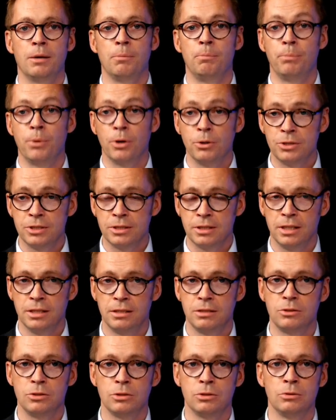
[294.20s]
posted
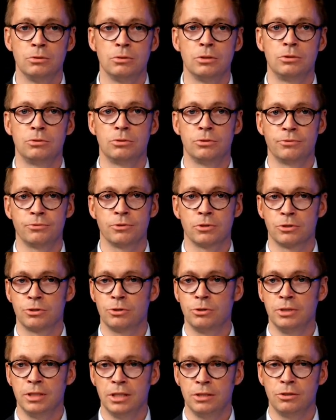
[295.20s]
to France,
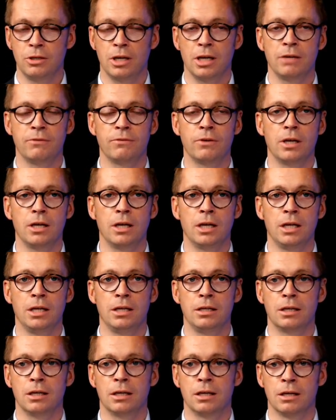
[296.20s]
you need to have
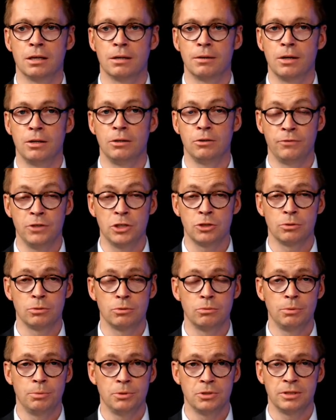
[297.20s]
an official
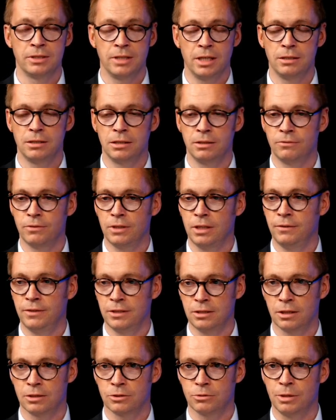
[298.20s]
representative in this
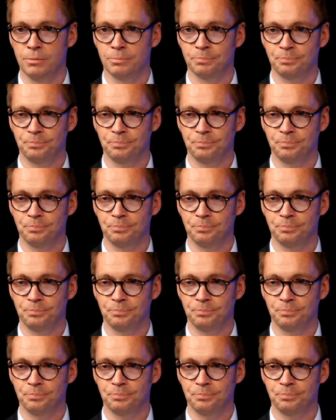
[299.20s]
country.